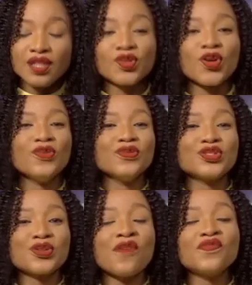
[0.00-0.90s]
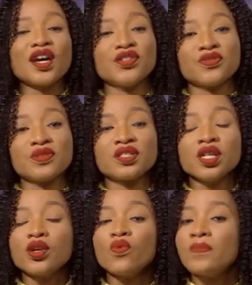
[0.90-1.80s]
As coach of Nigeria's
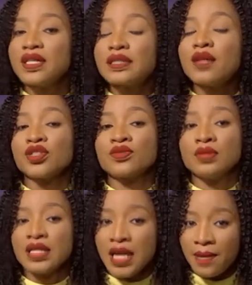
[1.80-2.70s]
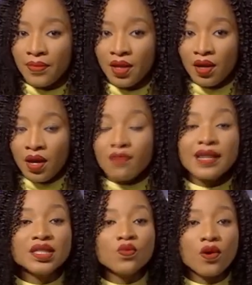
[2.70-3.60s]
senior women's national team,
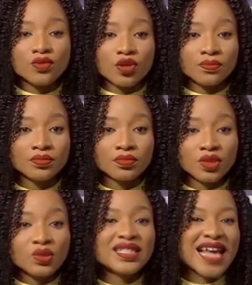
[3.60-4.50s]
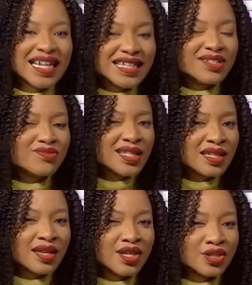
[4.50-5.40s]
Randy Waldrum could tender his
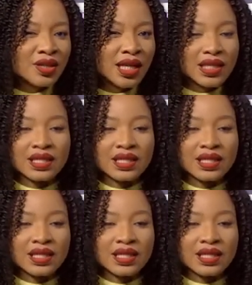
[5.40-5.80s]
resignation